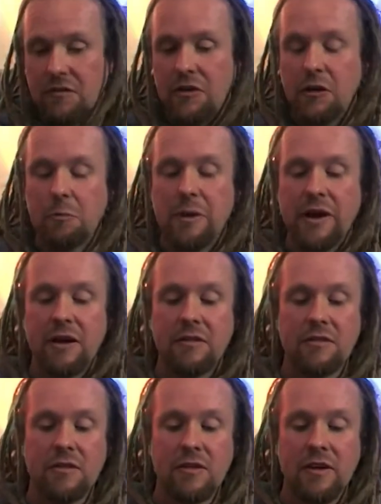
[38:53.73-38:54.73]
few
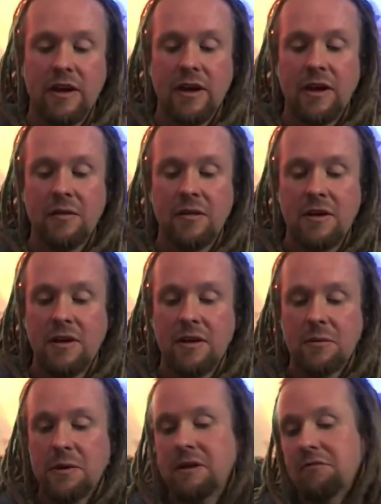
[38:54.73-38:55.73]
beers. Uh,
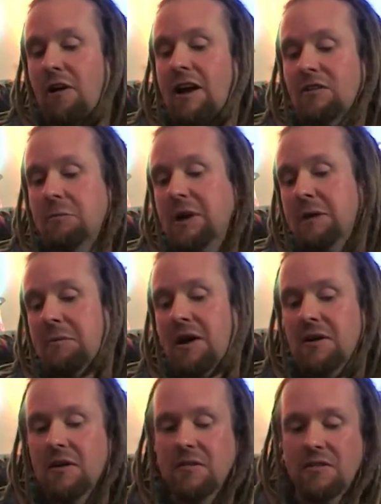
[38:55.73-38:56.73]
we race mini
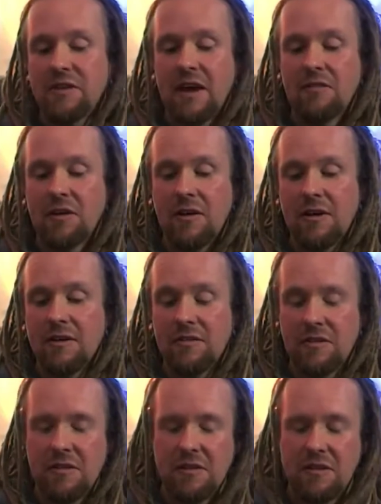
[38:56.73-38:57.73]
motors together. Like
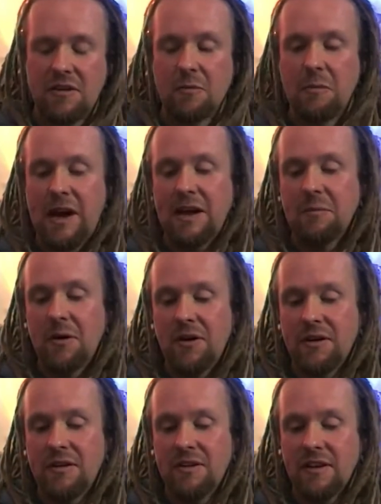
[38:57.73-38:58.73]
it's a good mate of
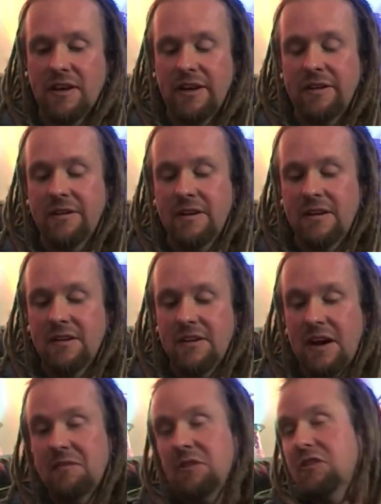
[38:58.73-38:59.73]
mine. Uh,
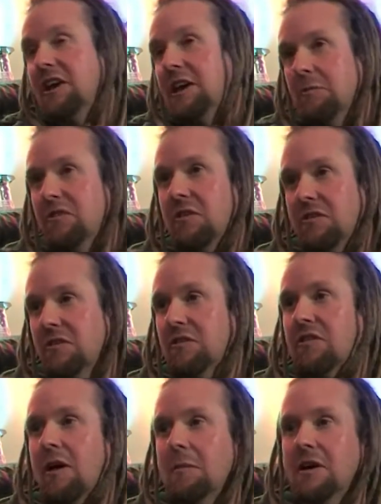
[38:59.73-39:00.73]
haven't seen him since the
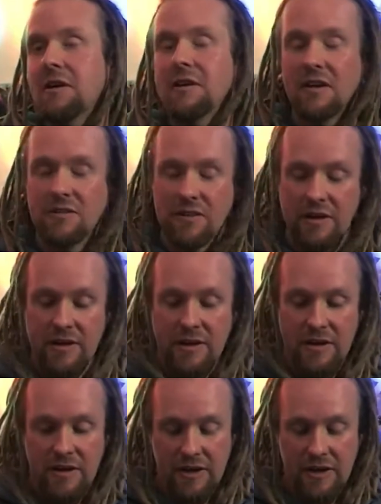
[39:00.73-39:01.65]
summer actually. Yeah.